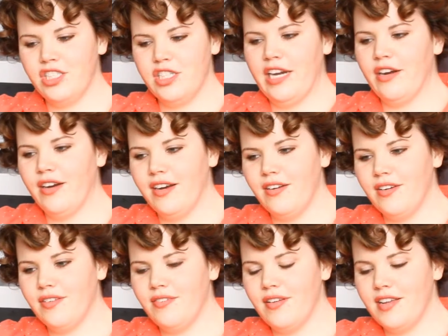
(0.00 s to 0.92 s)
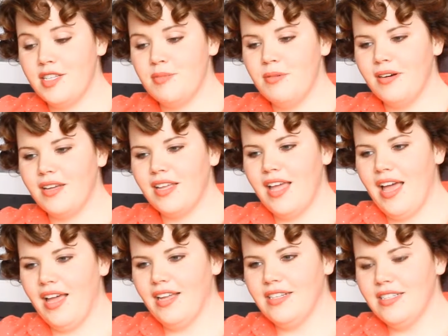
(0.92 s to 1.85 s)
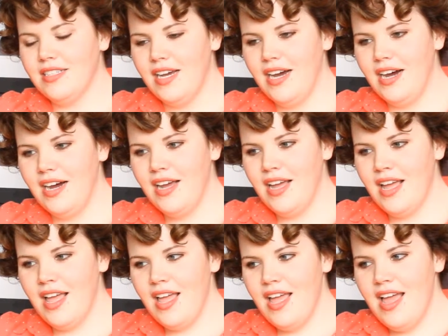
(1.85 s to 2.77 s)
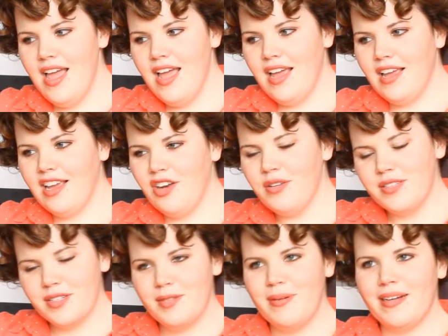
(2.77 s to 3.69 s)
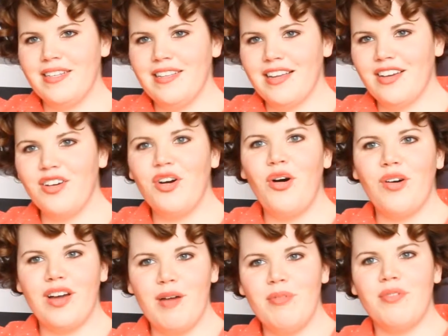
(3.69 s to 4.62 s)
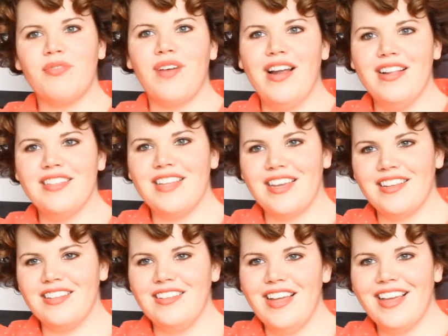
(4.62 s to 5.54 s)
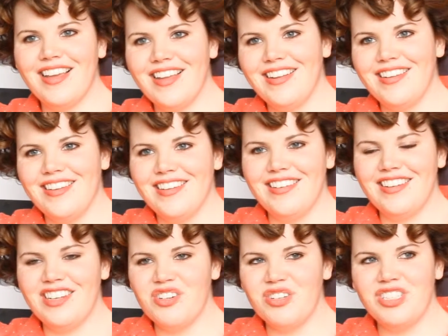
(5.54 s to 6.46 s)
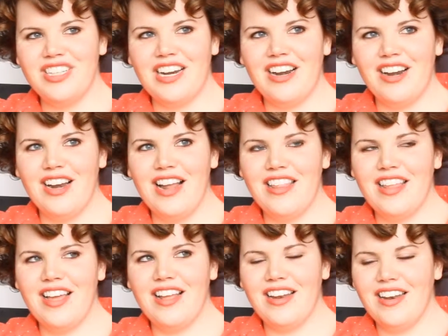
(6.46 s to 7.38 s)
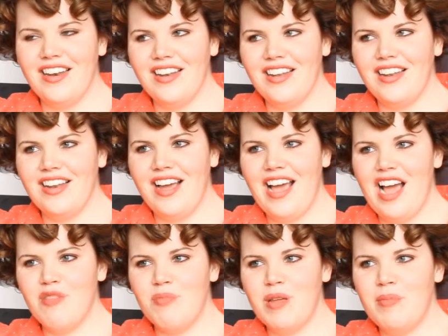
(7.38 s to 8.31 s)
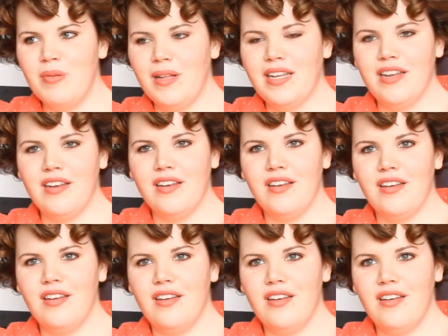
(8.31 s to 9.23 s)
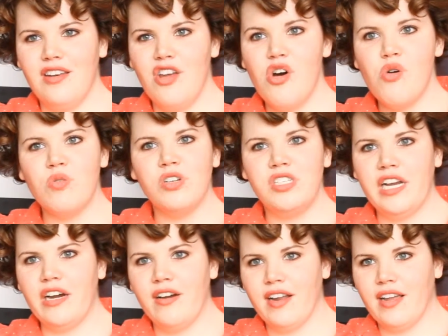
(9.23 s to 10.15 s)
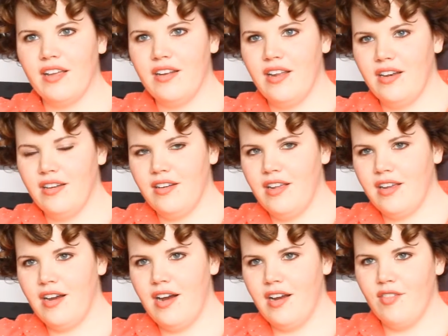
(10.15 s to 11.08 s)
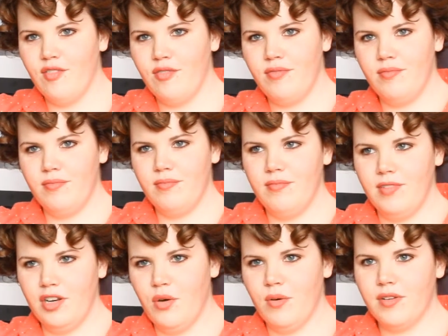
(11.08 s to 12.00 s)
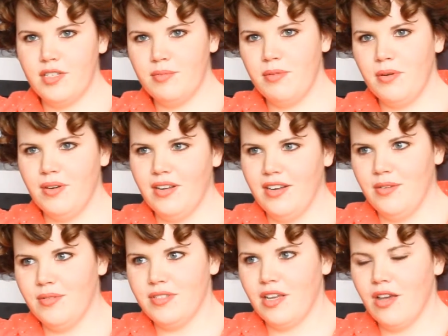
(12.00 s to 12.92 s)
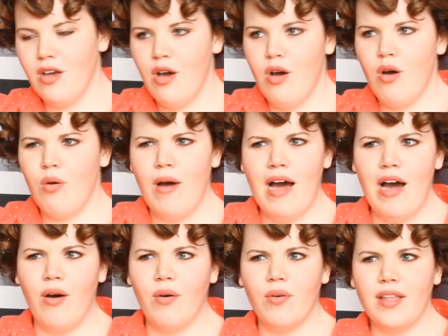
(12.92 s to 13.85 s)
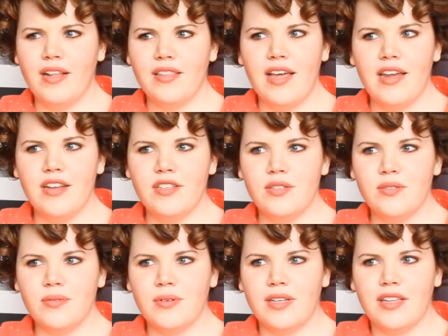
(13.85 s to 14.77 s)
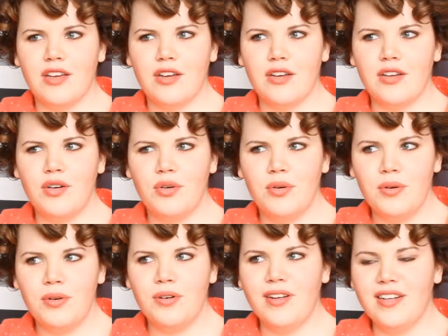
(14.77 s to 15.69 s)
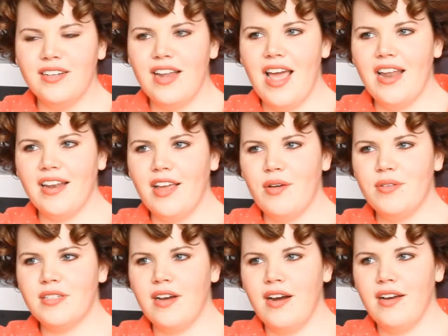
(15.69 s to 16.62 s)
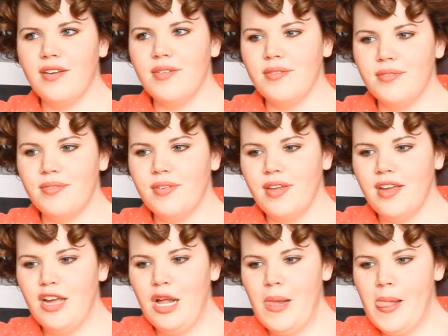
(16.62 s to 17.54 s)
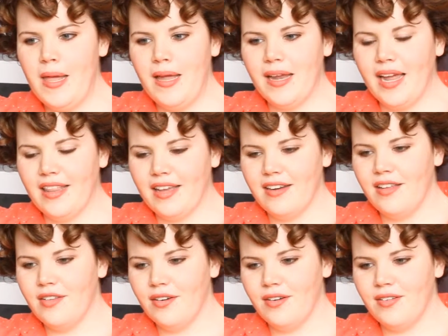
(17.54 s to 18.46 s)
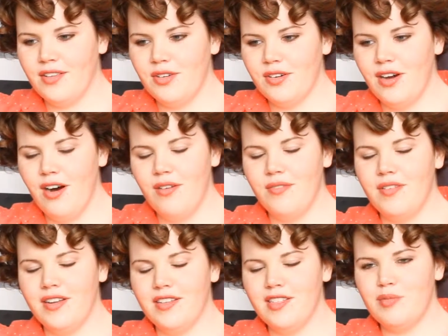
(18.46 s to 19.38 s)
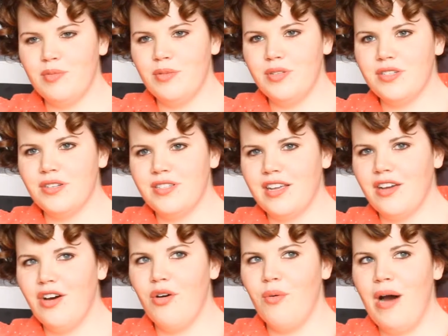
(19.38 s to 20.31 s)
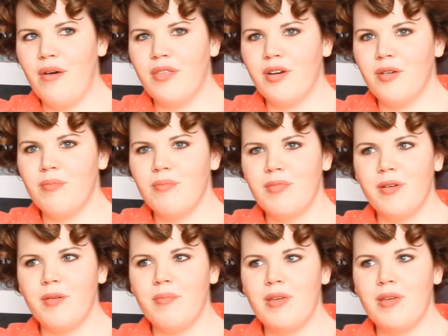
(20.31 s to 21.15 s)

share it on Facebook, and you know, I was expecting, like, a couple friends, like, to like it and, you know, share it, and then I had people I didn't know sharing it, and it kind of, you know, exploded, and it was like, wow, that is really cool, and it was kind of, again, like, another little confidence booster, saying, oh wow, there are